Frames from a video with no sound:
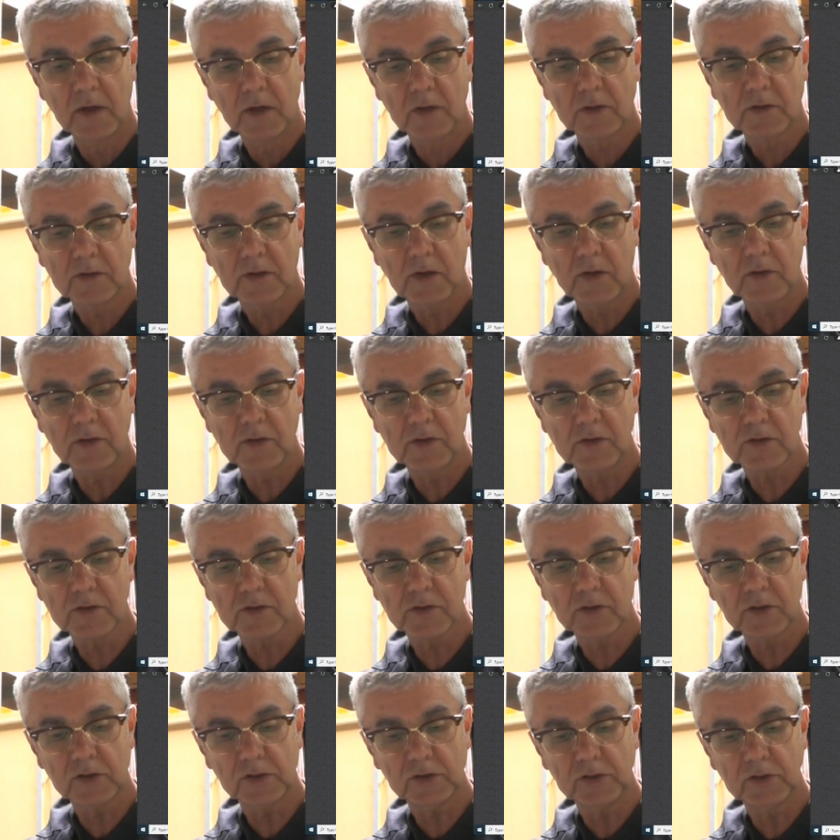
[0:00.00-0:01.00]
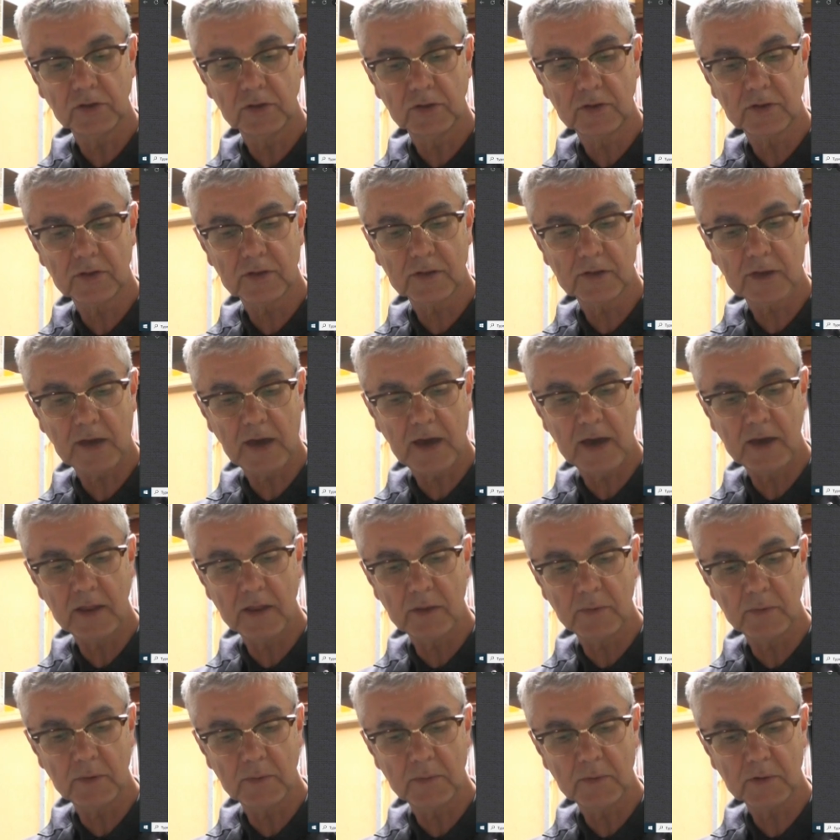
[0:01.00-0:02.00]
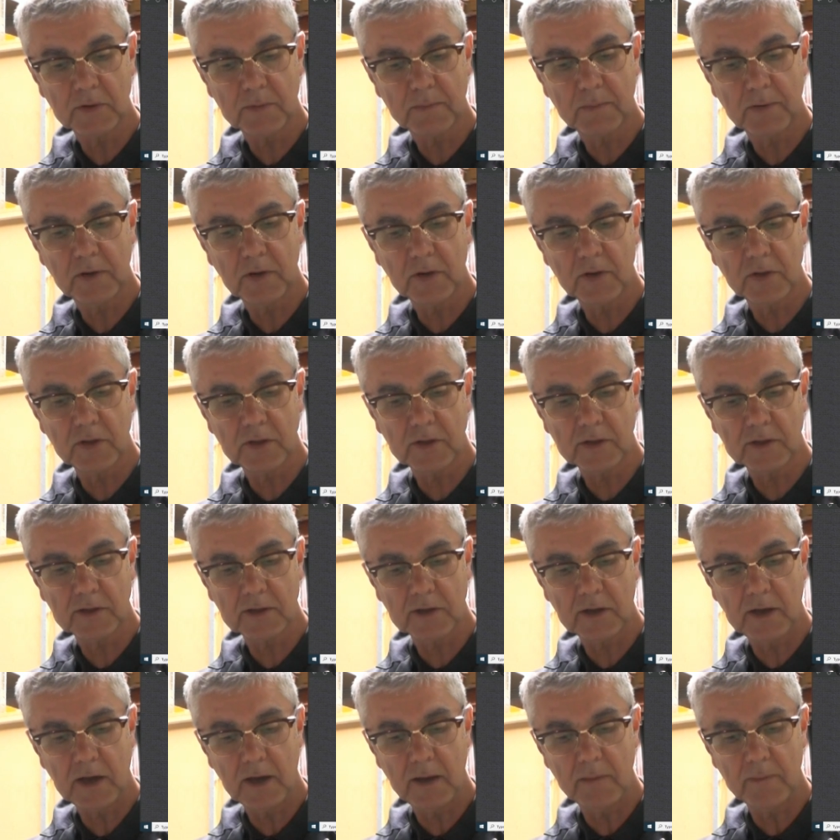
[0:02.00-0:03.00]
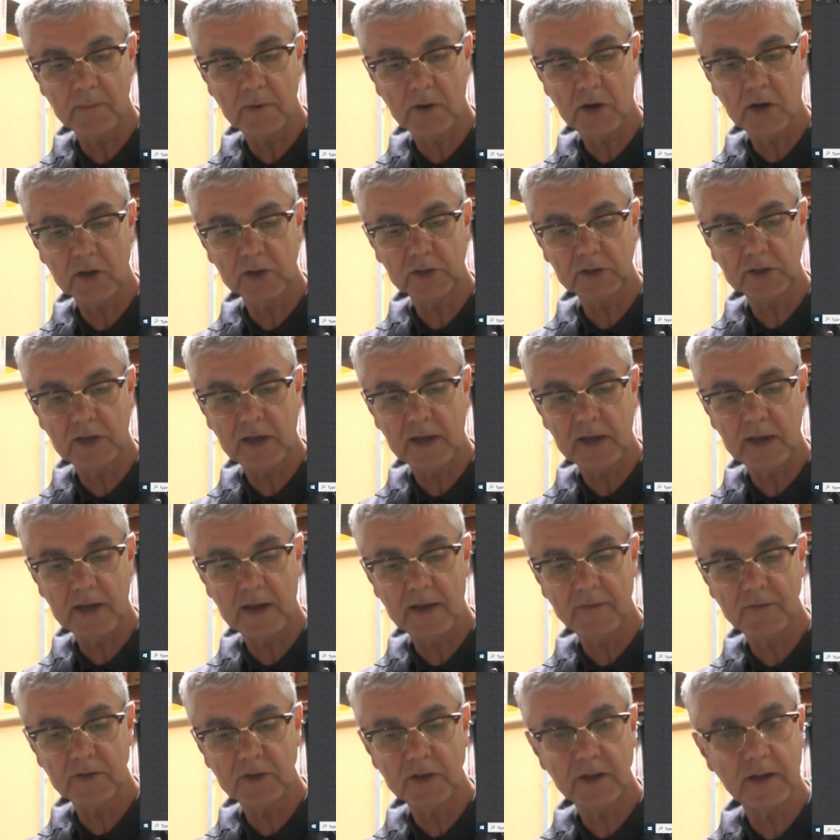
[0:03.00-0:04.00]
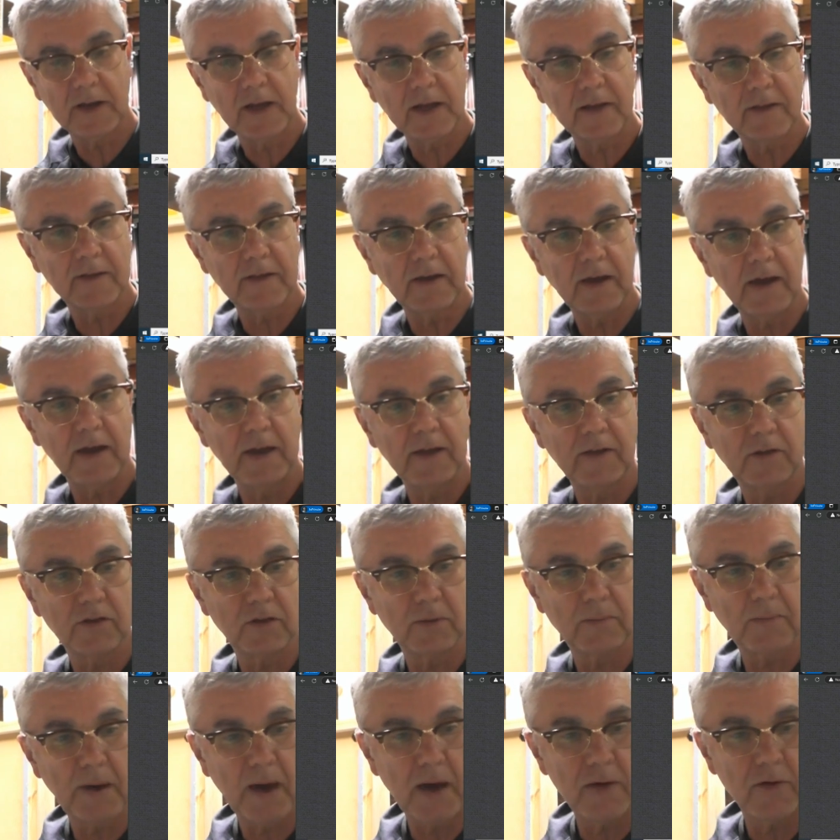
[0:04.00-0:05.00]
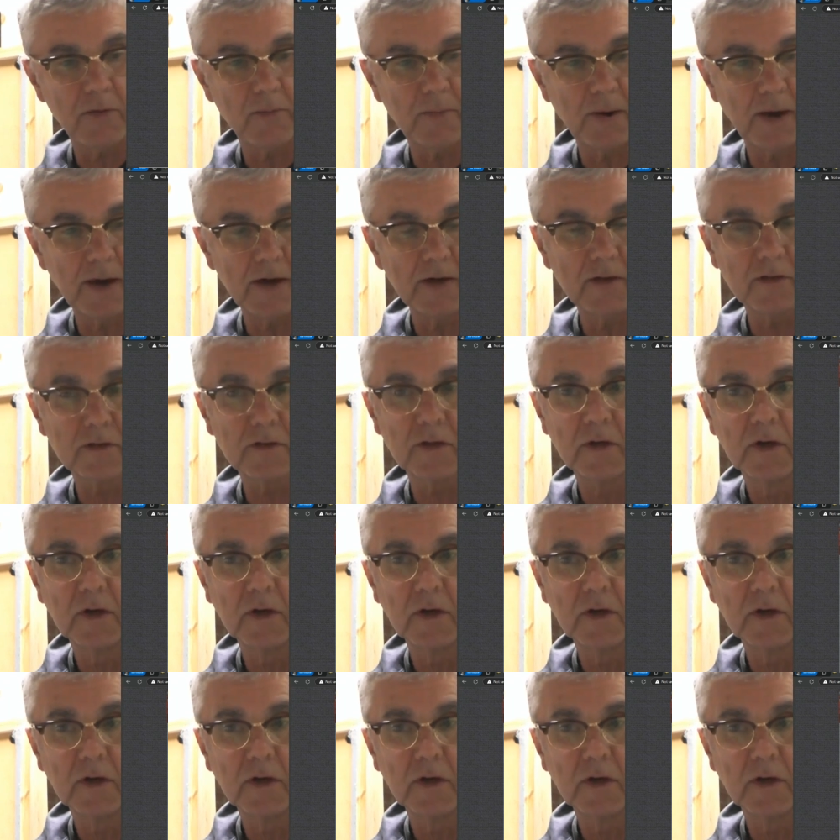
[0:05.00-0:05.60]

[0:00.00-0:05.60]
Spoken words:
So the instructions say that we must plug this RJ11 connector into the power base.